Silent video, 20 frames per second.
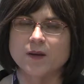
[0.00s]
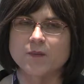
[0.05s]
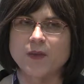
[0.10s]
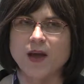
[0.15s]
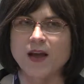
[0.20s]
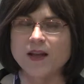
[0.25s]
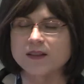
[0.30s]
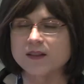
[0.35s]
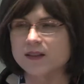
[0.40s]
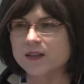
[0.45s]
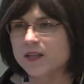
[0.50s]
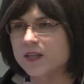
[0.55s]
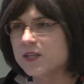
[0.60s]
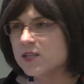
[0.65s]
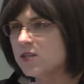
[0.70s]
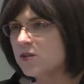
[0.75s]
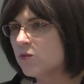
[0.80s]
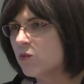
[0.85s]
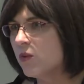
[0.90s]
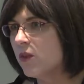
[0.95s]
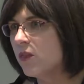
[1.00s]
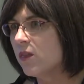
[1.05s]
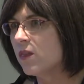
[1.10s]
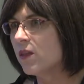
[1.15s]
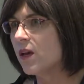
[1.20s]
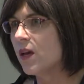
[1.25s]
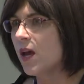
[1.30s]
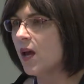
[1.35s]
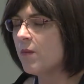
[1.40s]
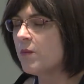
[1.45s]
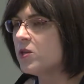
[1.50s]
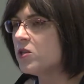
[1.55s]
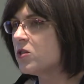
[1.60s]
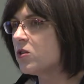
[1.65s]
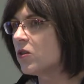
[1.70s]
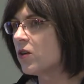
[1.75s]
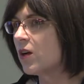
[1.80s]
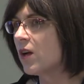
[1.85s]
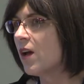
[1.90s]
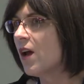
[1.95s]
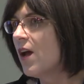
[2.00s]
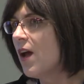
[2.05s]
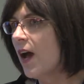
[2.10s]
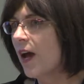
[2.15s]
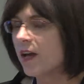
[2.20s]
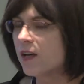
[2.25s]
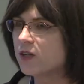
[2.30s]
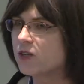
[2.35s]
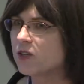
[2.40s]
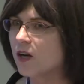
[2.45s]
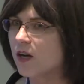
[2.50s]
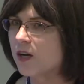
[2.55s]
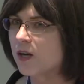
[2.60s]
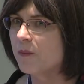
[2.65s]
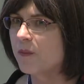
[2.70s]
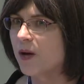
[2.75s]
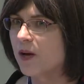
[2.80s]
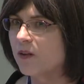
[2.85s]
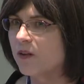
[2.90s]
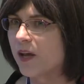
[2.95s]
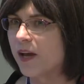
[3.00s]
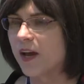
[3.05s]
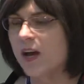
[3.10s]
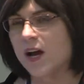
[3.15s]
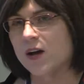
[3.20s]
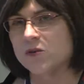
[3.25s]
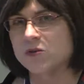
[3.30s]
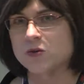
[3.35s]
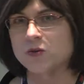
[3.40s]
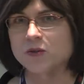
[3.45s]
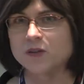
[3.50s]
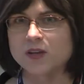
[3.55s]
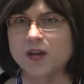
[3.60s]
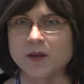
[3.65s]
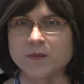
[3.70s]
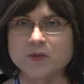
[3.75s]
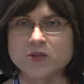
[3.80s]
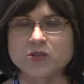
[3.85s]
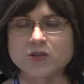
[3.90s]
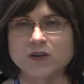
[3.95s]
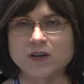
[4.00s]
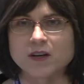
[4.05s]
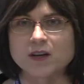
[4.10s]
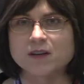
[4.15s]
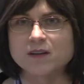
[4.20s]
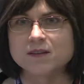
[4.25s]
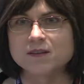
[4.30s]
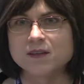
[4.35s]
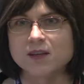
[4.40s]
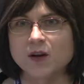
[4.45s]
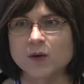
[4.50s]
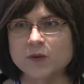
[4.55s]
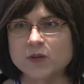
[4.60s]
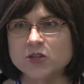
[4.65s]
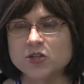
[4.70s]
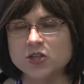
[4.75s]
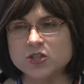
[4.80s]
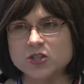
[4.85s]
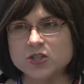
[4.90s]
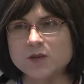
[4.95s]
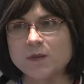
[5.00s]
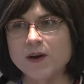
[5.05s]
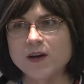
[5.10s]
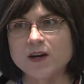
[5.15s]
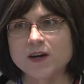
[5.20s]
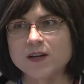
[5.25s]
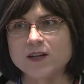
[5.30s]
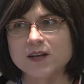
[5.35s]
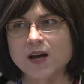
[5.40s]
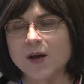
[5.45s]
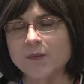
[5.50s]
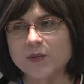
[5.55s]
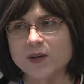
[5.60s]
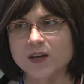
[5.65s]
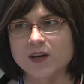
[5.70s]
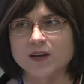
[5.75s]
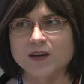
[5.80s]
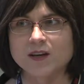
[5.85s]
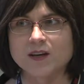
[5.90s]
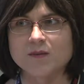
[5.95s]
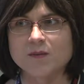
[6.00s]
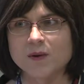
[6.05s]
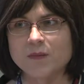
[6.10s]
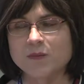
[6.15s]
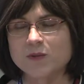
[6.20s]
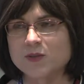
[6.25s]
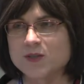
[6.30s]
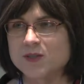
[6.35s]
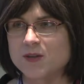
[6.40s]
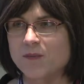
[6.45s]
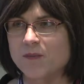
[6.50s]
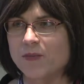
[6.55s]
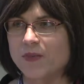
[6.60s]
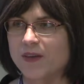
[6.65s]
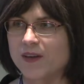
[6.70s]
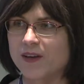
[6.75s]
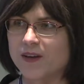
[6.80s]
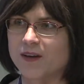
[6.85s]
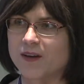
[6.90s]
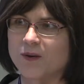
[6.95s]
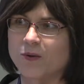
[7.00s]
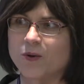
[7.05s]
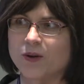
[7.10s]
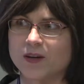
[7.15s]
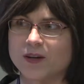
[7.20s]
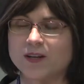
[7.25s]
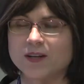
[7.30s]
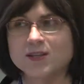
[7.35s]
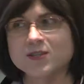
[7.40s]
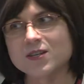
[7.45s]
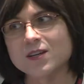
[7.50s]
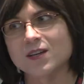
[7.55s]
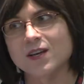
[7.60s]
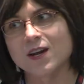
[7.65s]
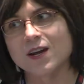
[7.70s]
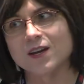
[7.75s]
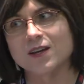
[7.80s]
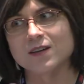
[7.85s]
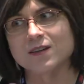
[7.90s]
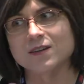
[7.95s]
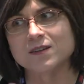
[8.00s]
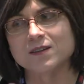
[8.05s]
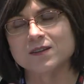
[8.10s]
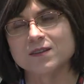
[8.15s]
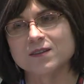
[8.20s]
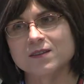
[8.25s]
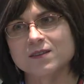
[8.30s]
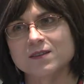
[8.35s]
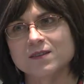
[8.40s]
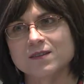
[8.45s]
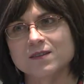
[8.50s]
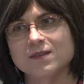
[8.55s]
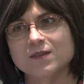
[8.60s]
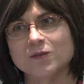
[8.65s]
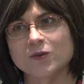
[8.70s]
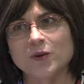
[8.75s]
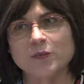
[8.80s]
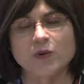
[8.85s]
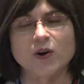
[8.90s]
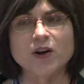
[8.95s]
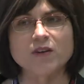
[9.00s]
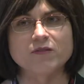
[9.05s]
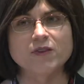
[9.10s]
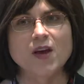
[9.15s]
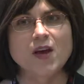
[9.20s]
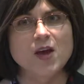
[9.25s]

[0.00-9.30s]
At least with the chemistry, I could talk about like household chemistry. You know, with just about any topic, I could come up with something quick and easy that I could whip off.